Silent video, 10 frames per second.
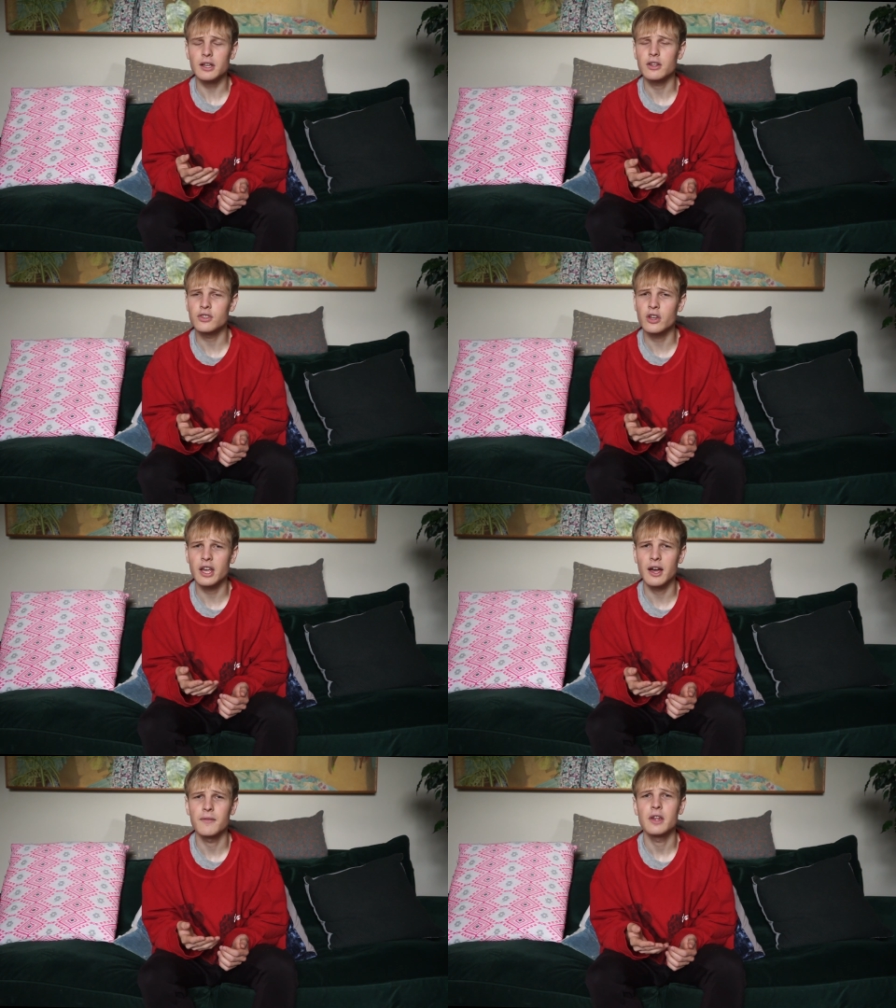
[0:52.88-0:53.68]
So
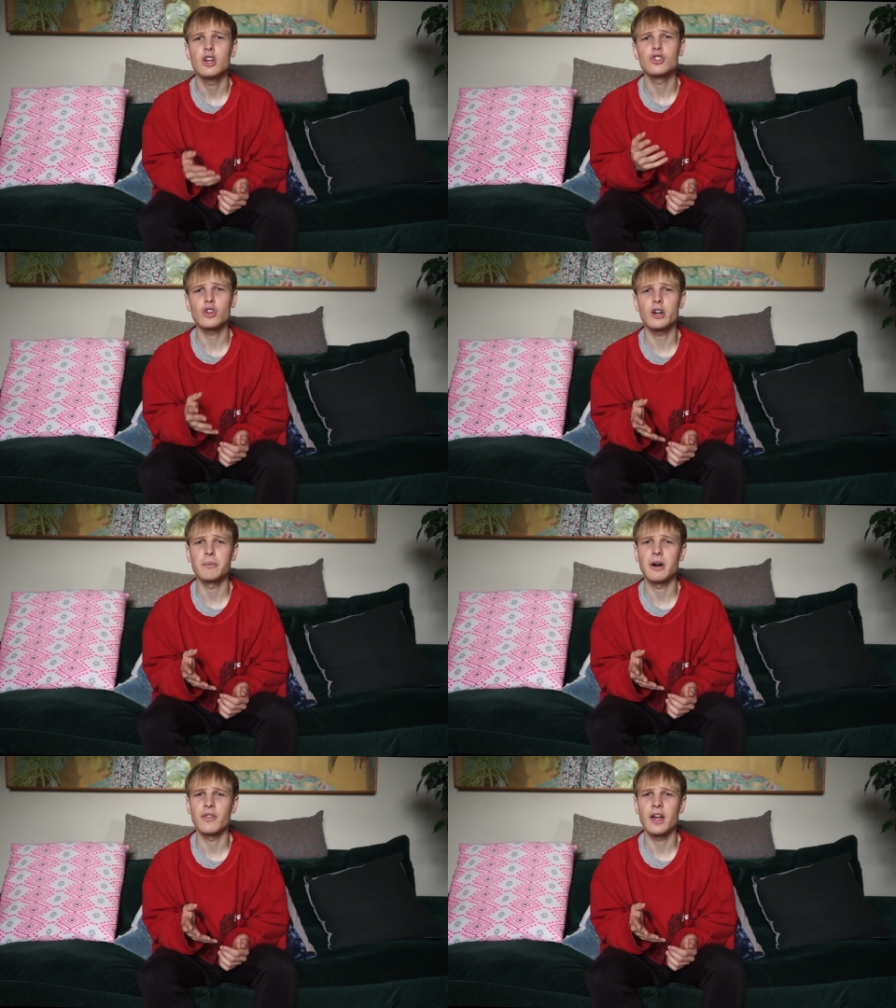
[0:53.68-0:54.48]
yeah, sorry
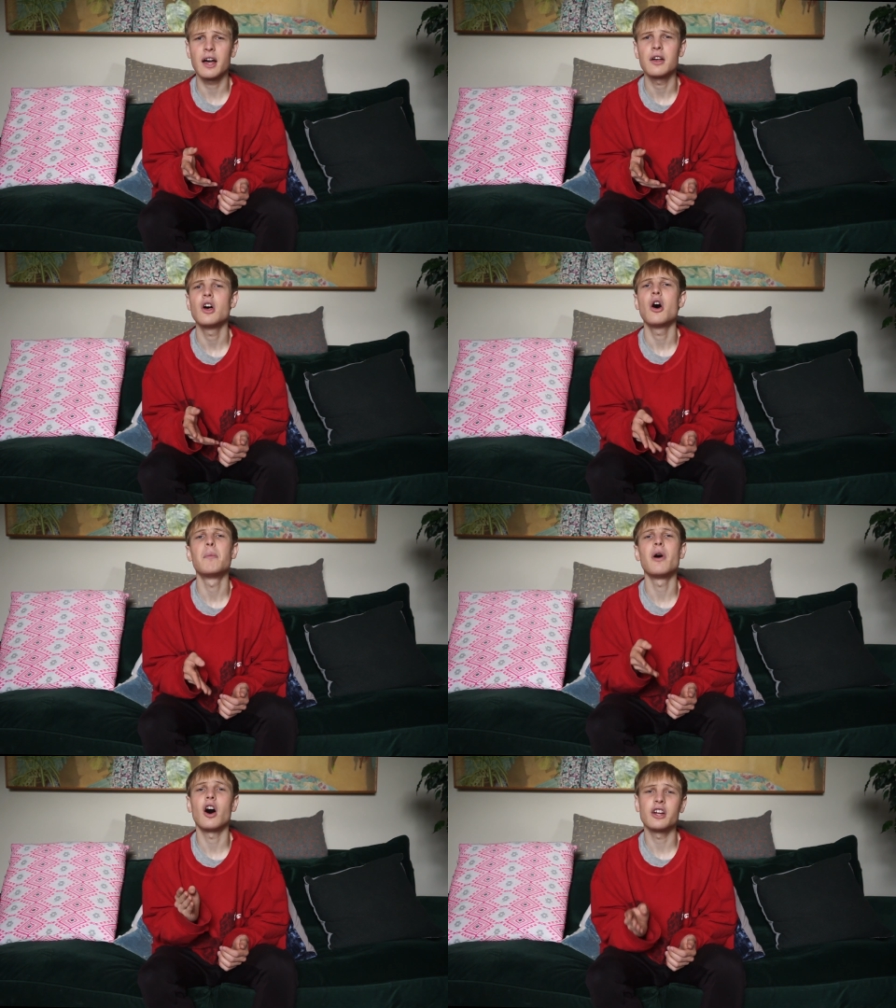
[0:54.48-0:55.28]
about that,
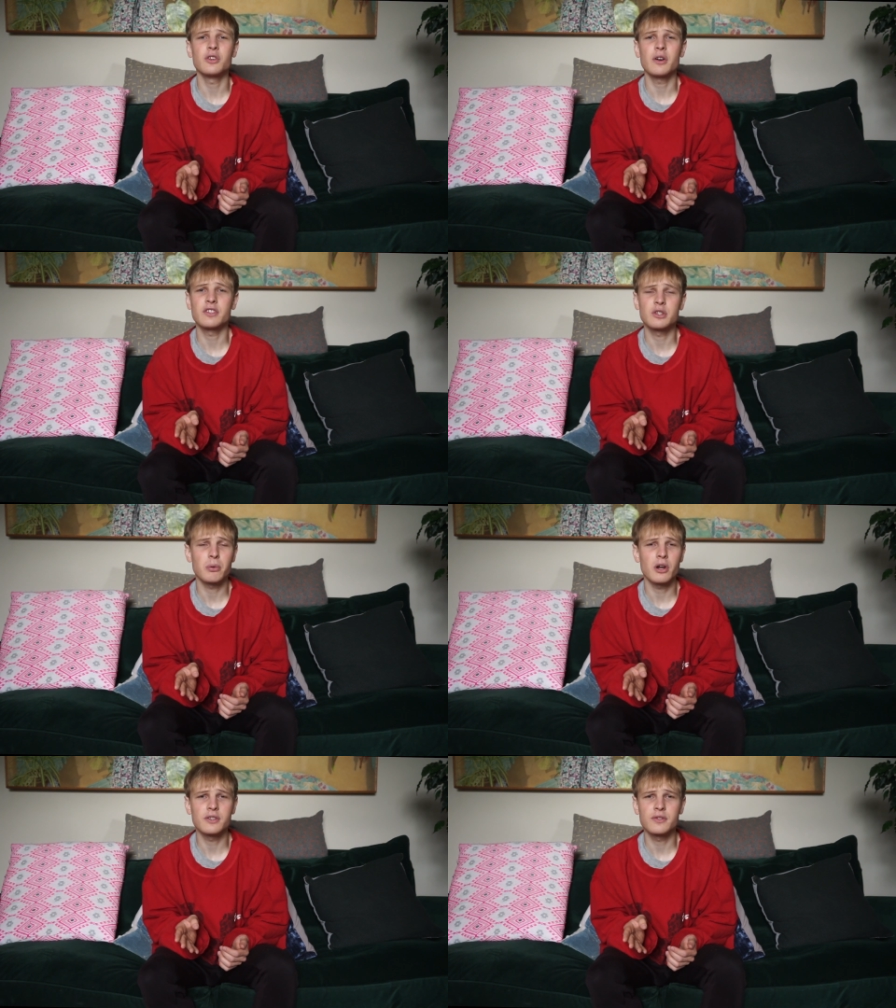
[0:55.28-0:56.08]
but I do have a
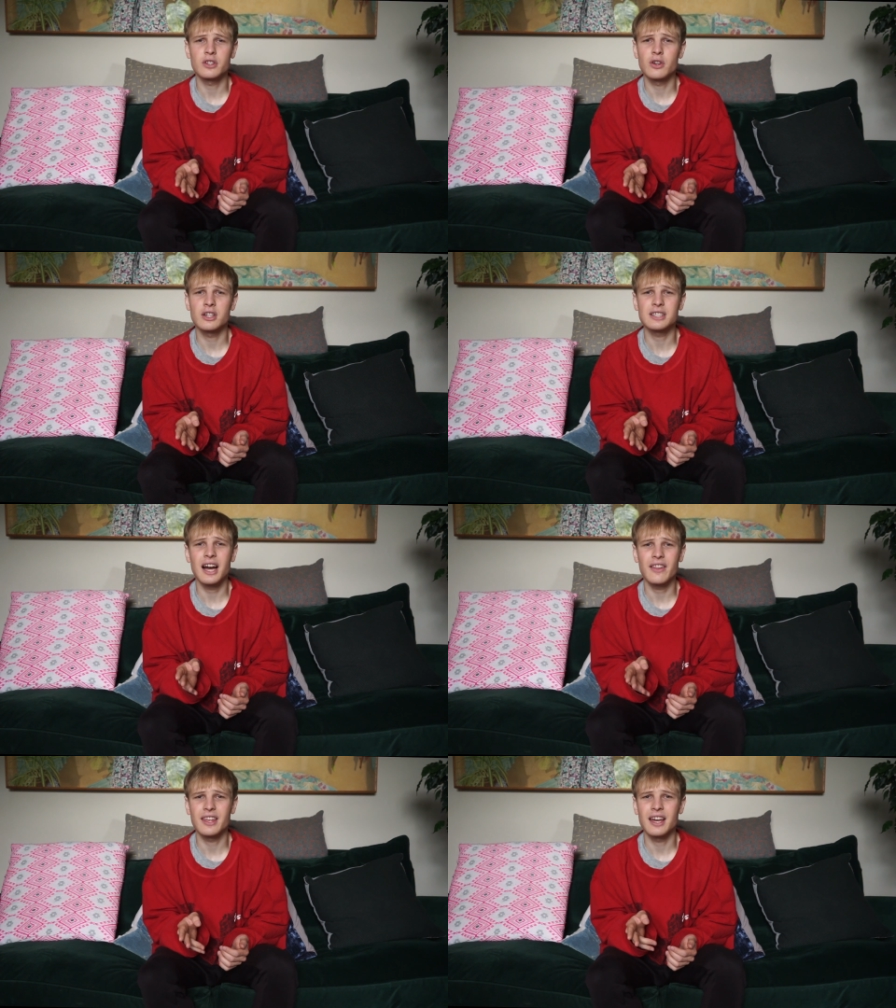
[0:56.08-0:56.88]
surprise for you guys
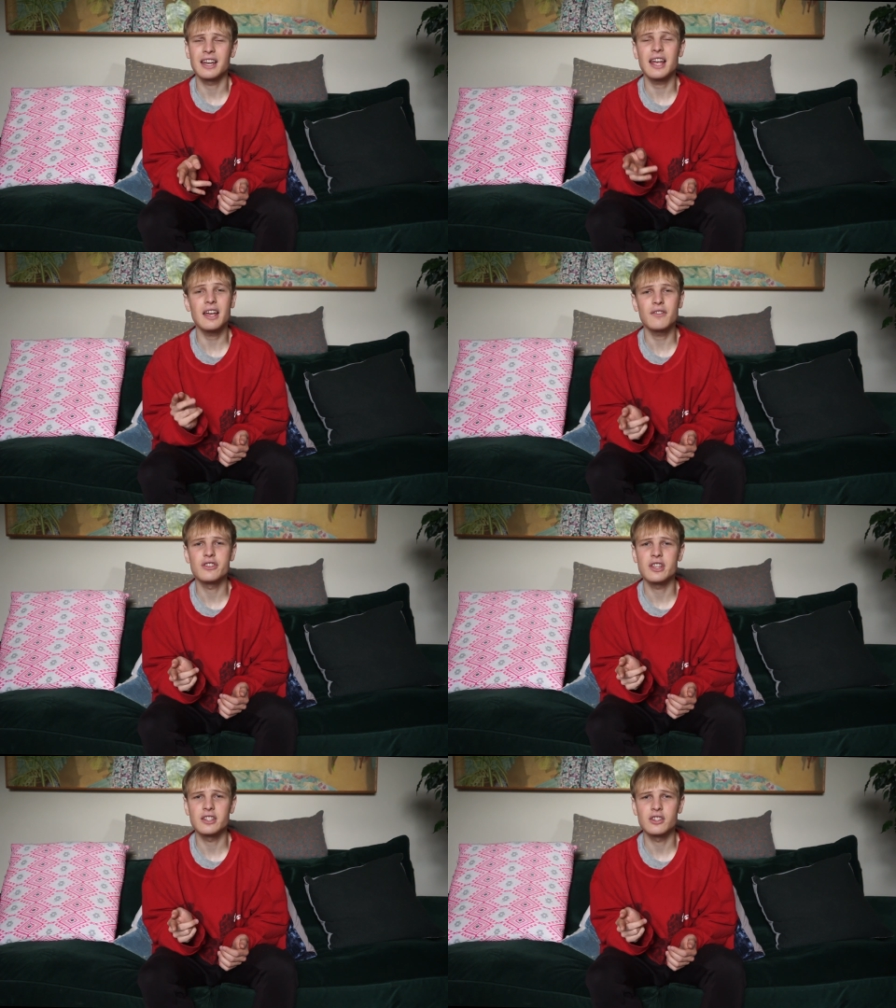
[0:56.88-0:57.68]
at the end if you
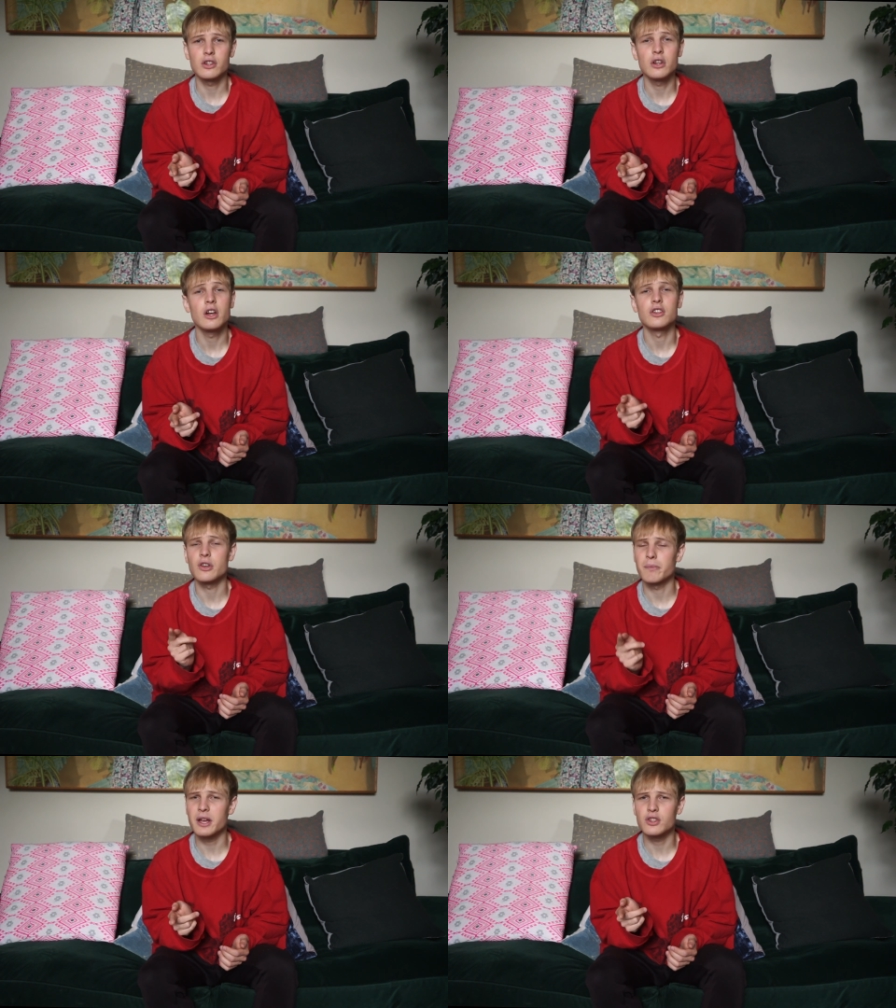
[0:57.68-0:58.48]
stay tuned,
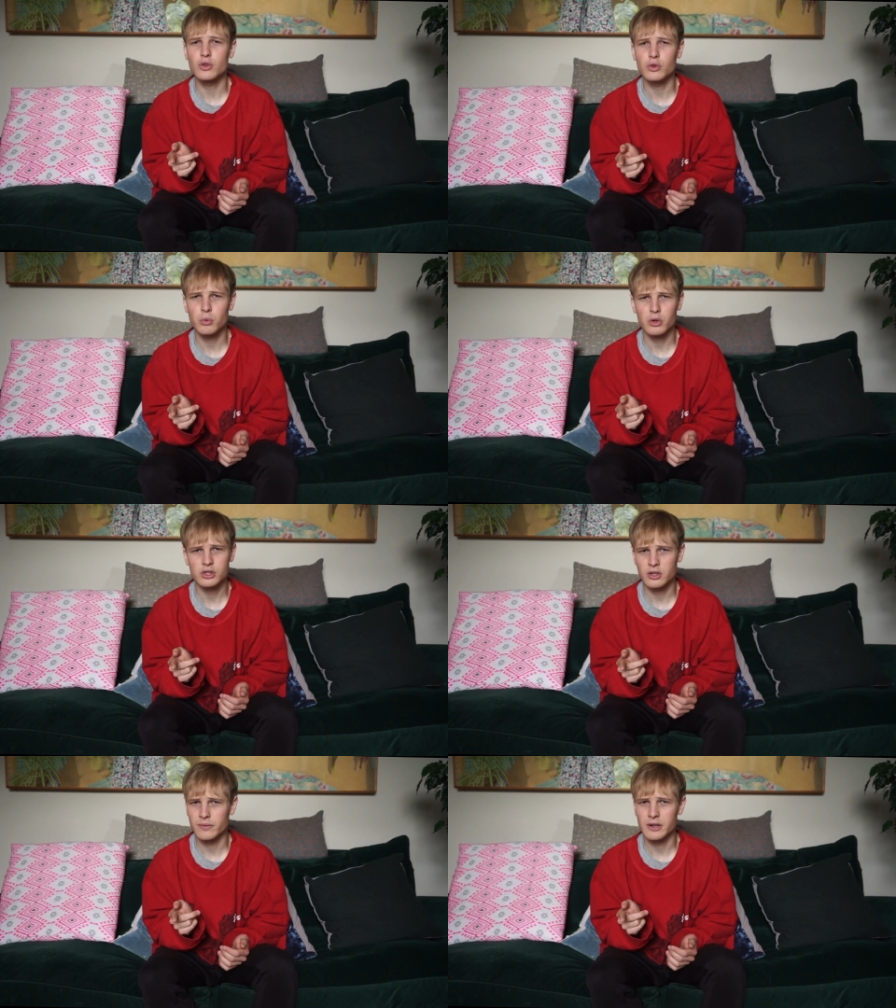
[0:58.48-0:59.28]
so make sure to watch
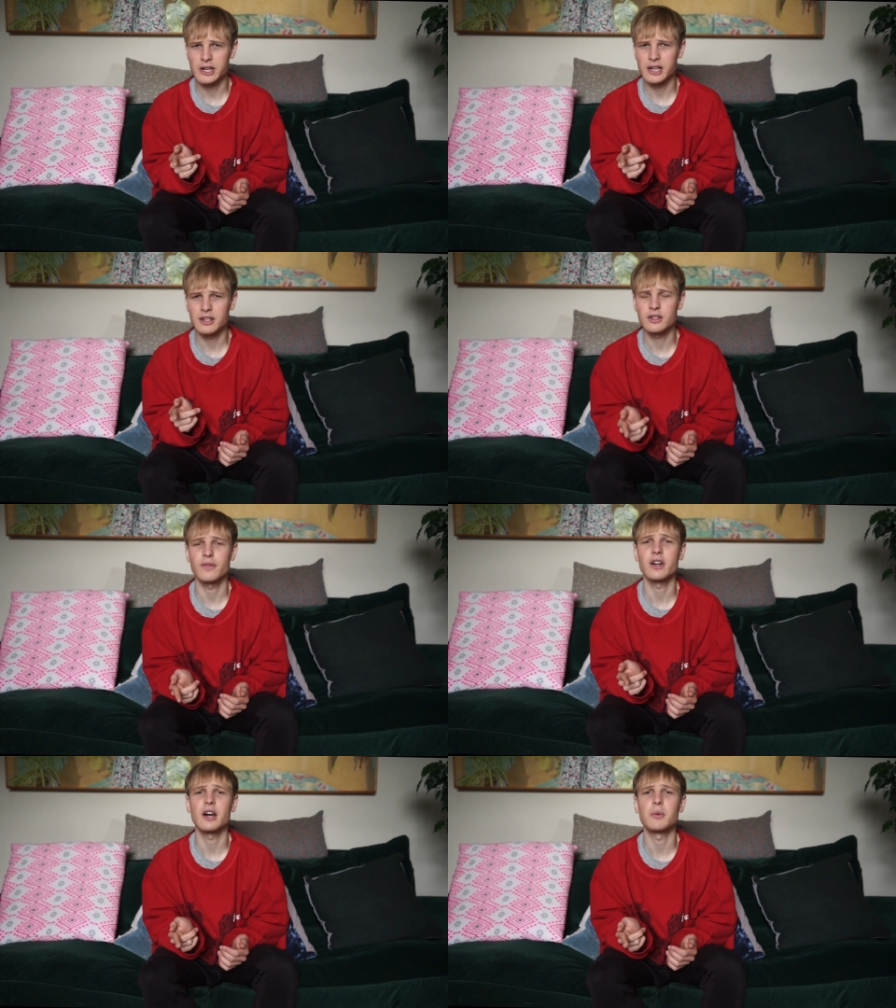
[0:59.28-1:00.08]
to the very end to
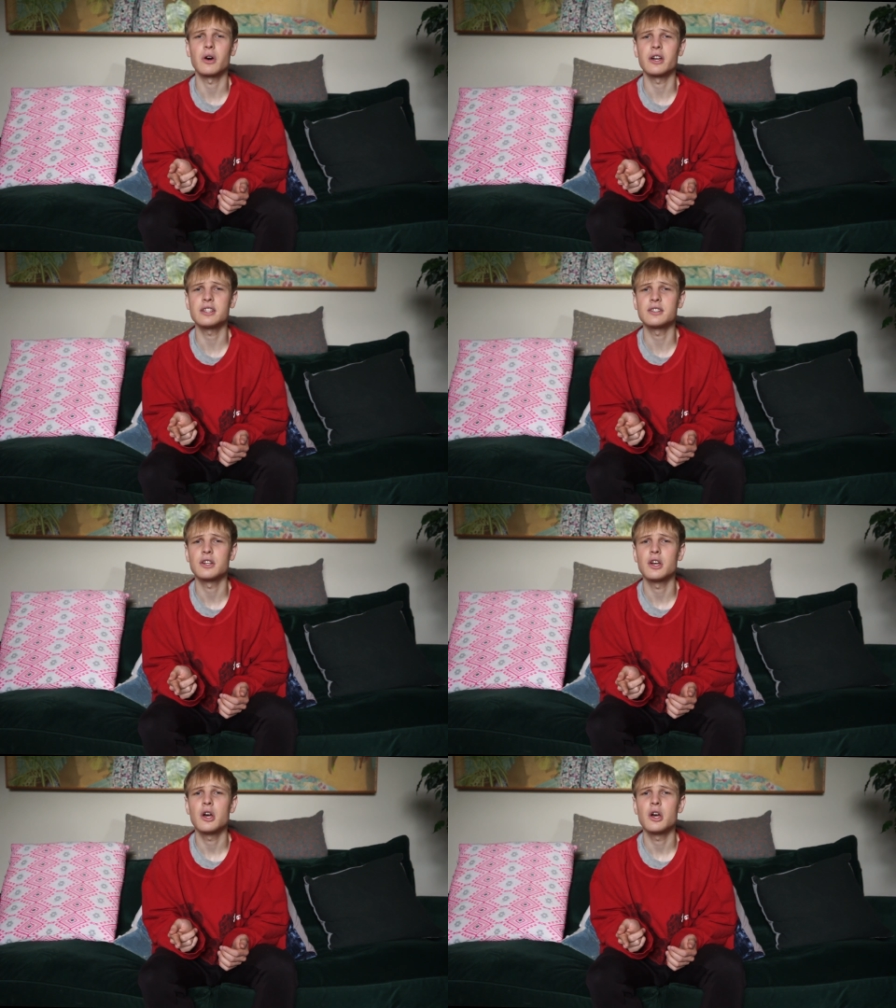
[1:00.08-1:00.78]
find out what is.